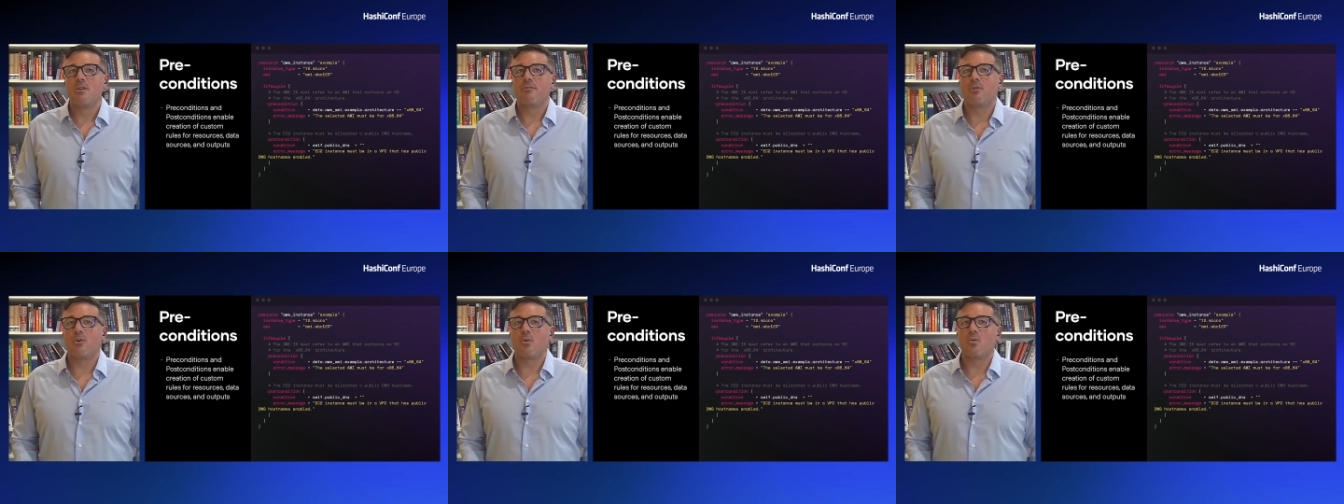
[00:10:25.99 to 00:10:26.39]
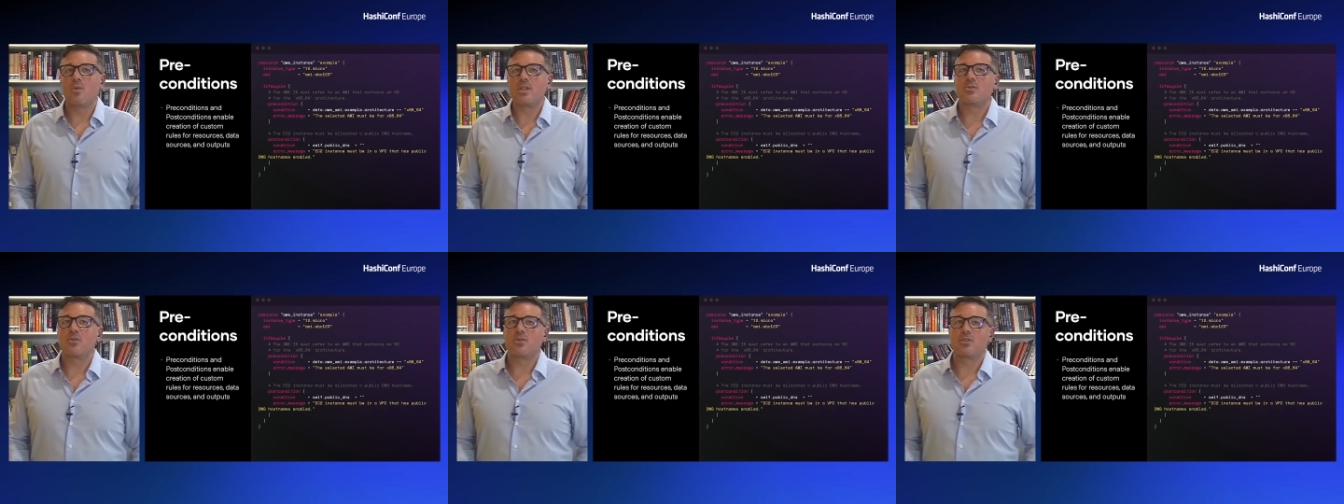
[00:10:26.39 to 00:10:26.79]
for
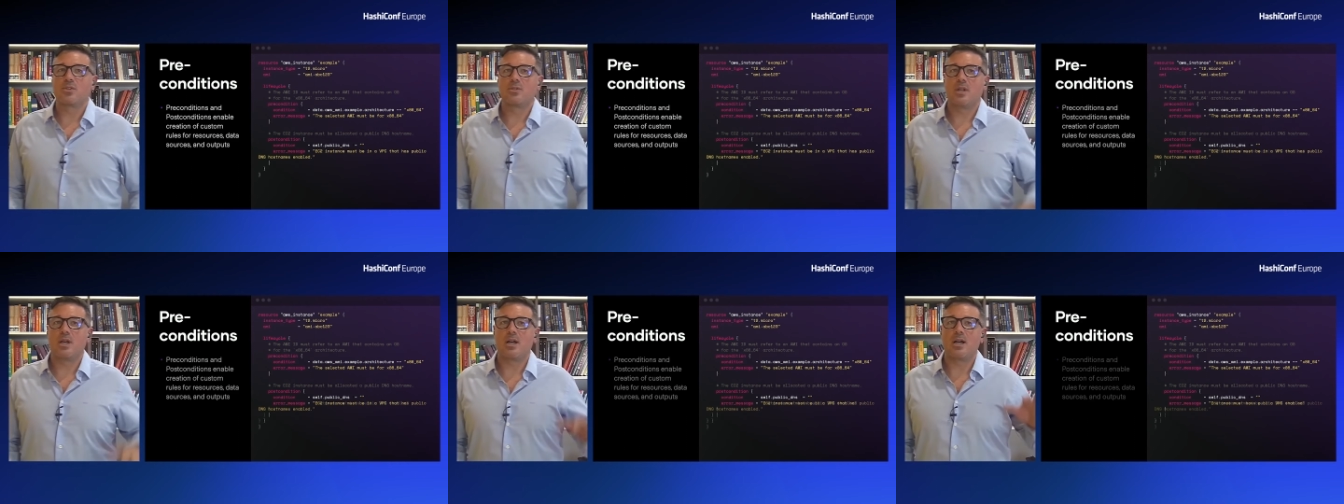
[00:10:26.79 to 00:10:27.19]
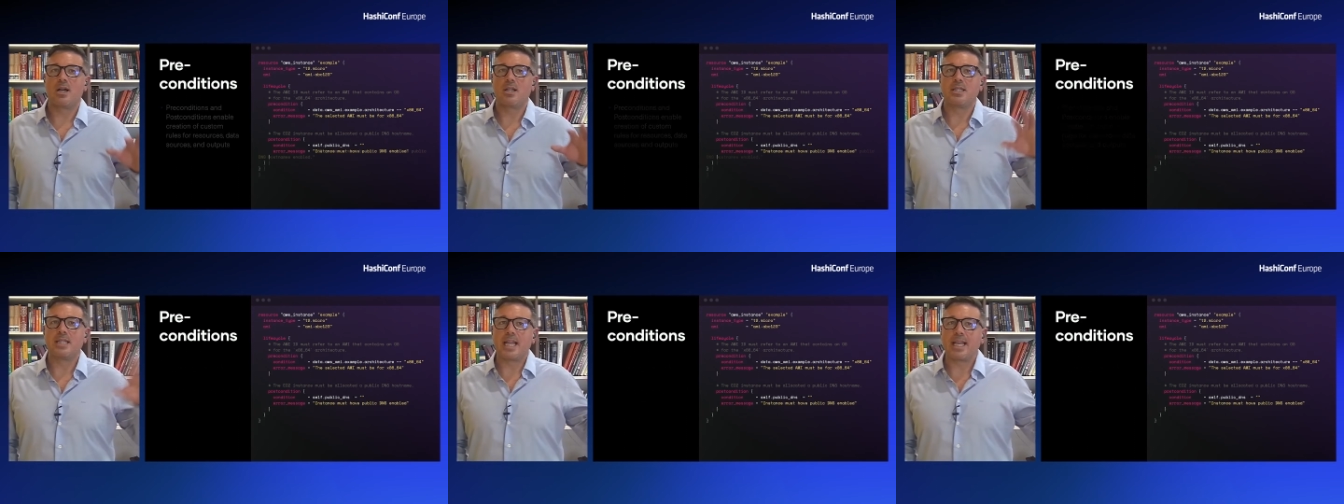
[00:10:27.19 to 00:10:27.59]
resource
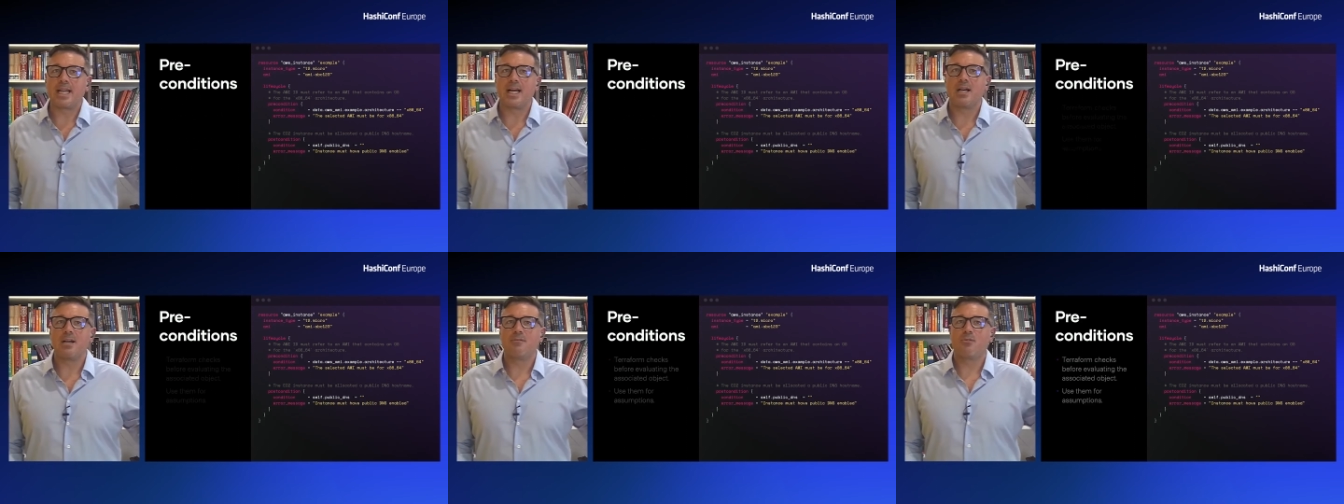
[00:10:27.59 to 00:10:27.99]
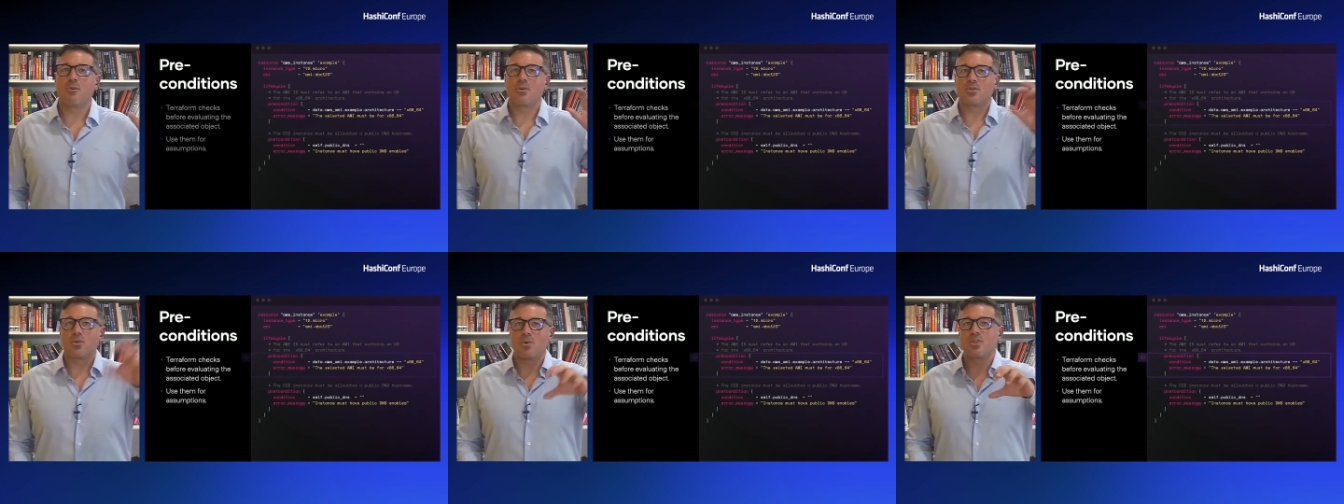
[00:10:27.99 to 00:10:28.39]
uh, data,
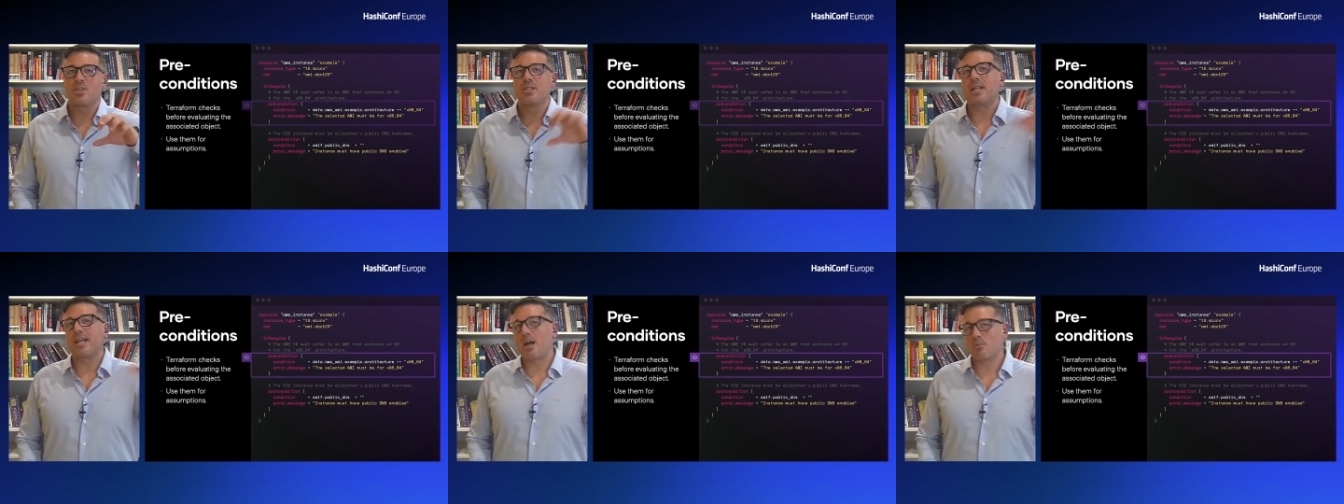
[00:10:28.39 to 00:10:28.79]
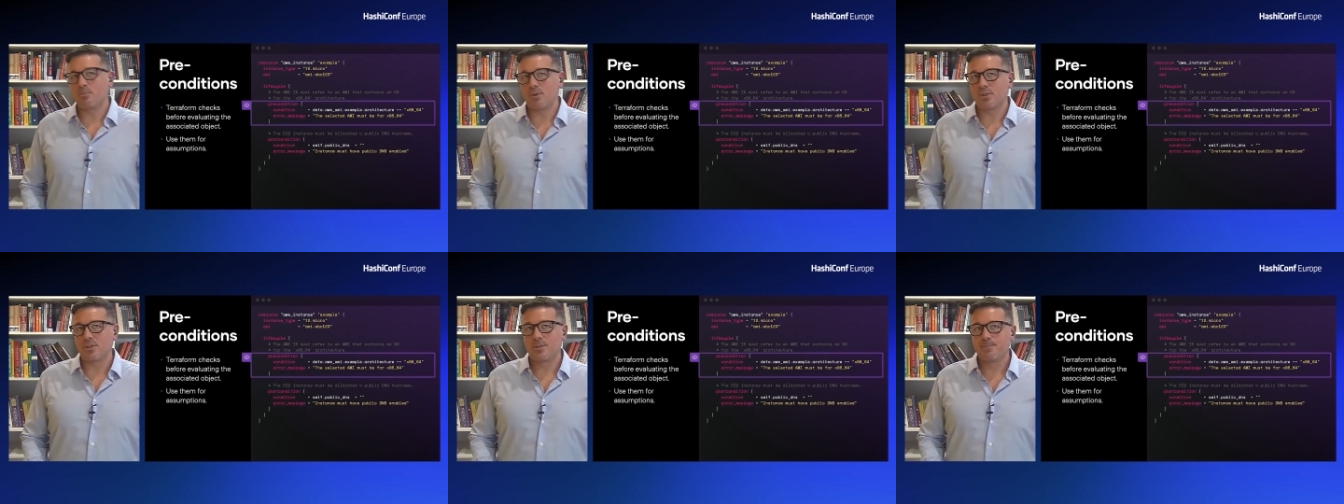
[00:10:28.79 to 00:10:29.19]
for sources and
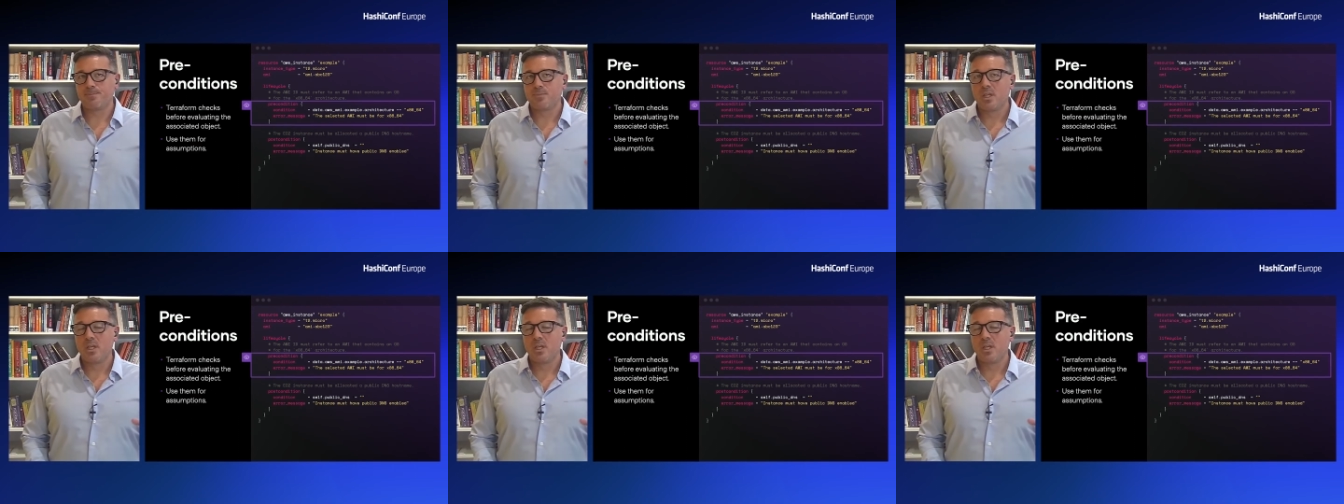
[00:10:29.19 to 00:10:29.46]
outputs.